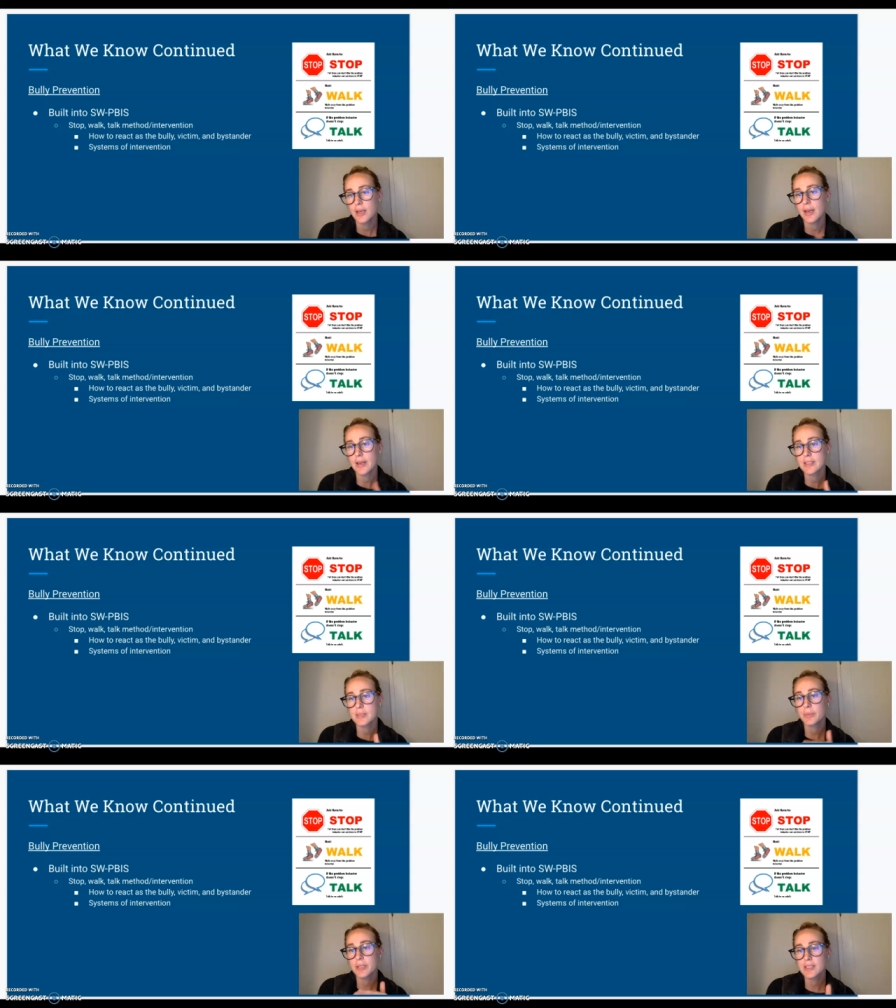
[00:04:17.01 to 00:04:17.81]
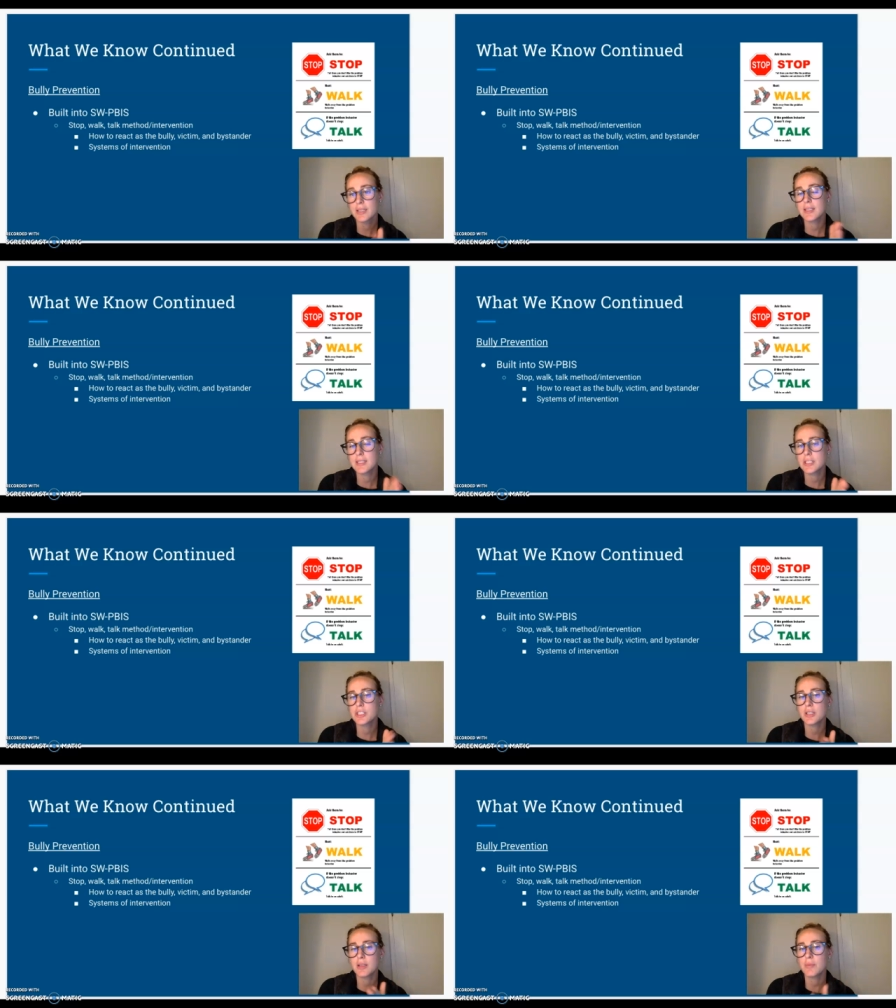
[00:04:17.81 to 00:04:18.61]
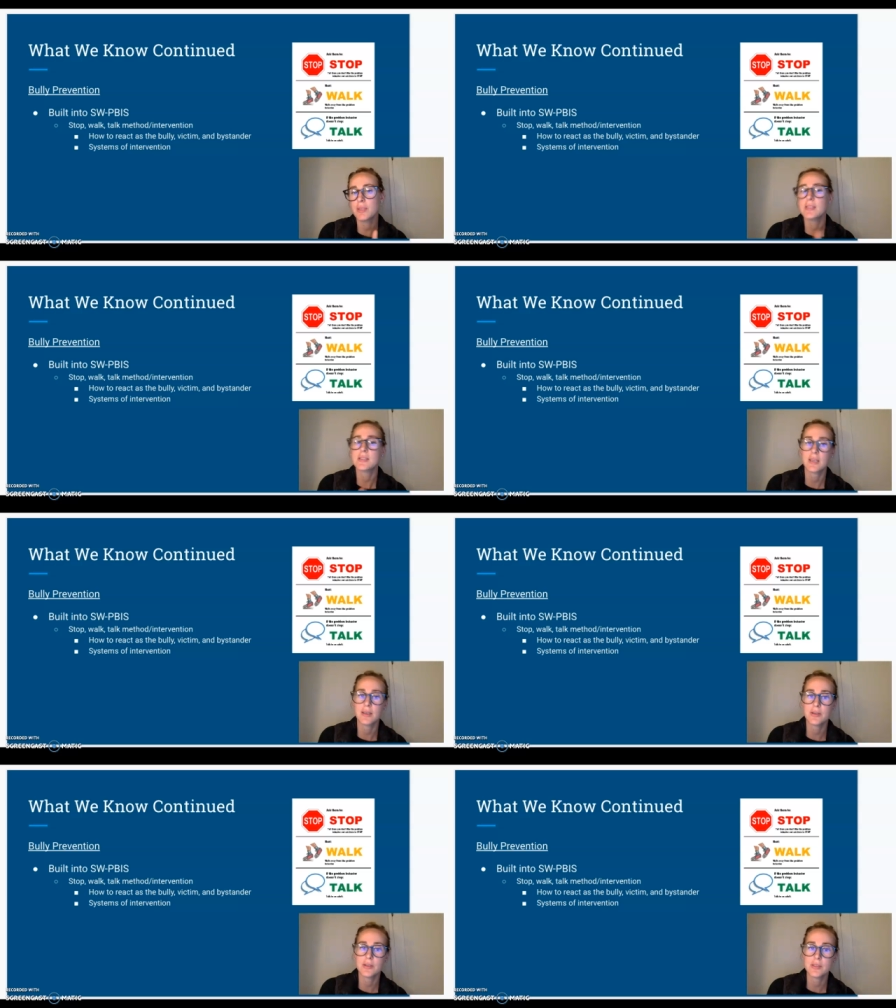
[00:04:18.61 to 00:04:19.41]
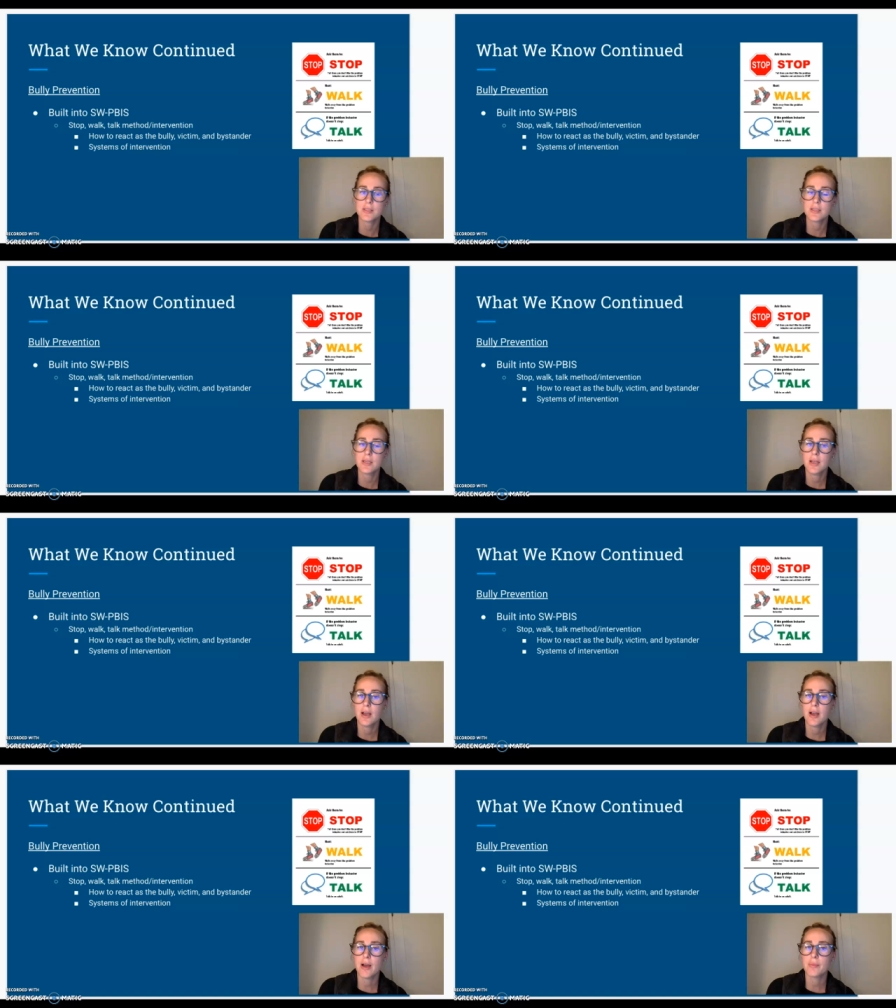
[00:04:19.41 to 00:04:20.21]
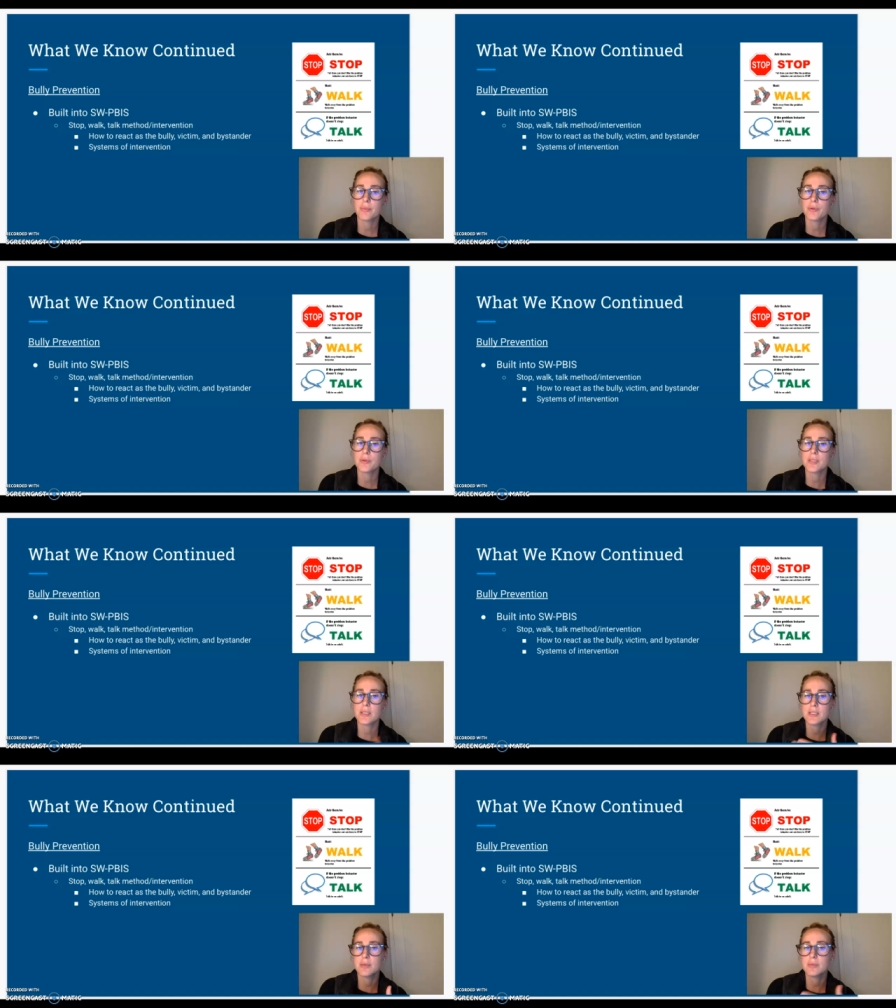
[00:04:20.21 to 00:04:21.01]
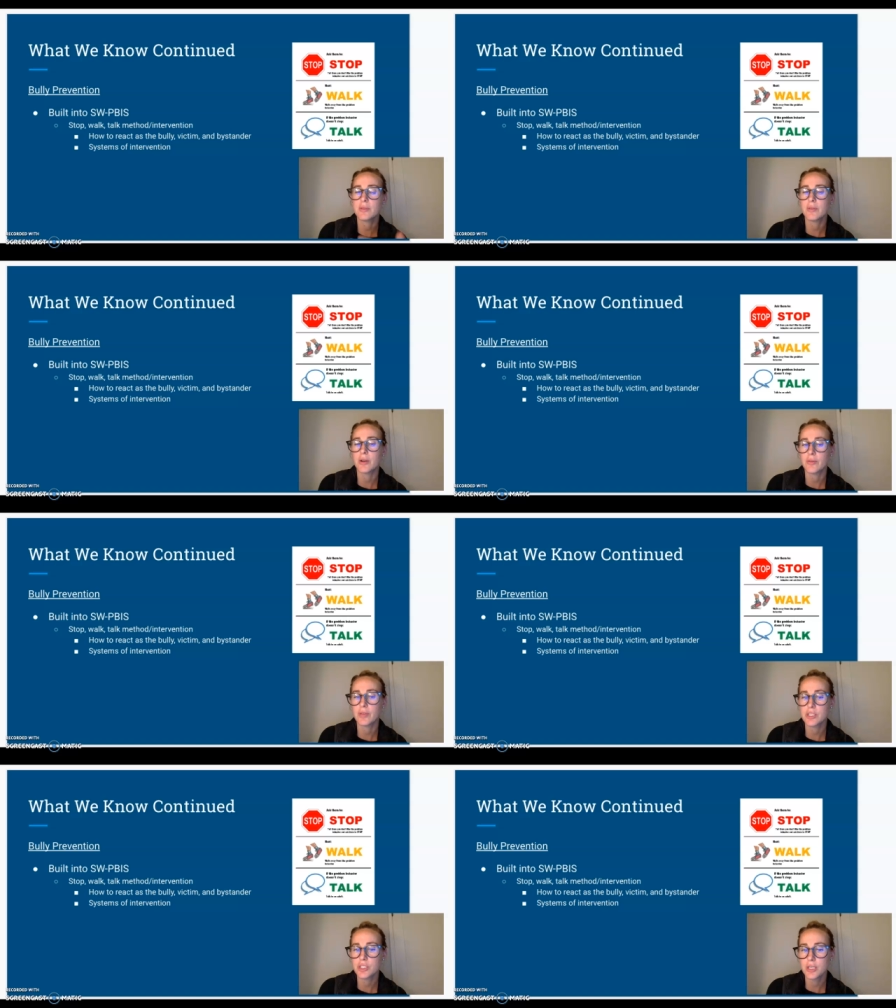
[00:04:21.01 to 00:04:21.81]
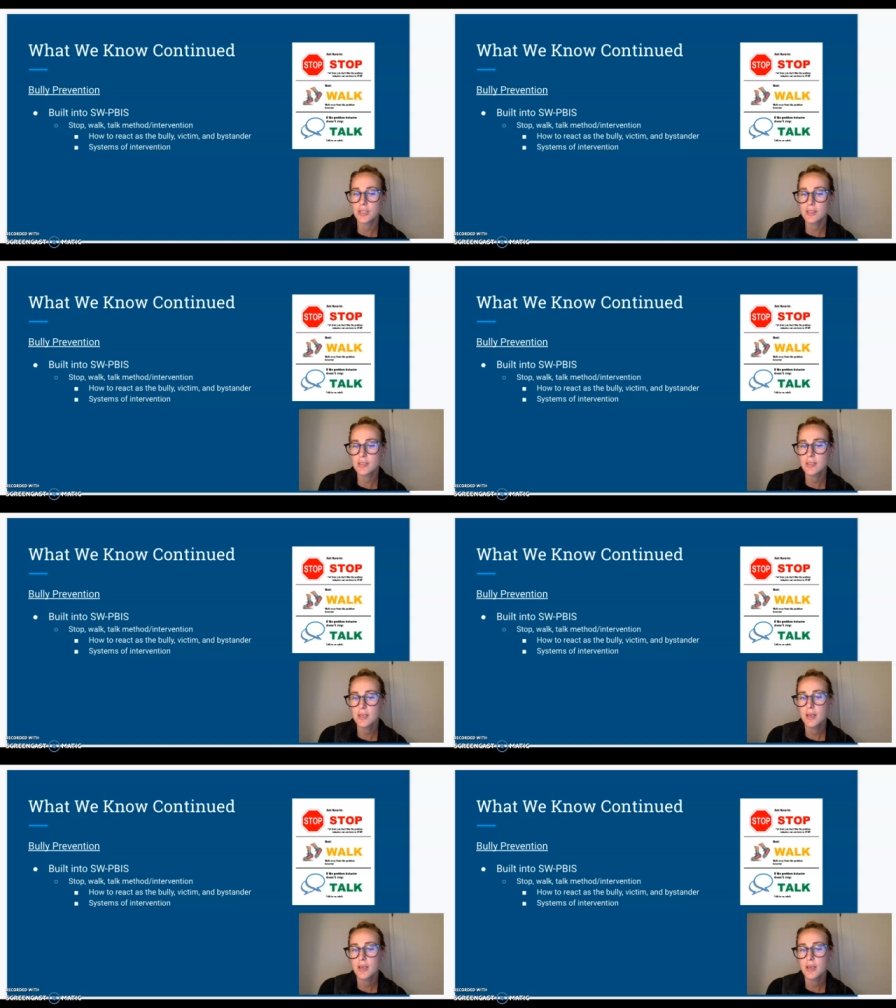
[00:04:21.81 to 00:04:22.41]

explicitly teaching them these skills through systems of interventions.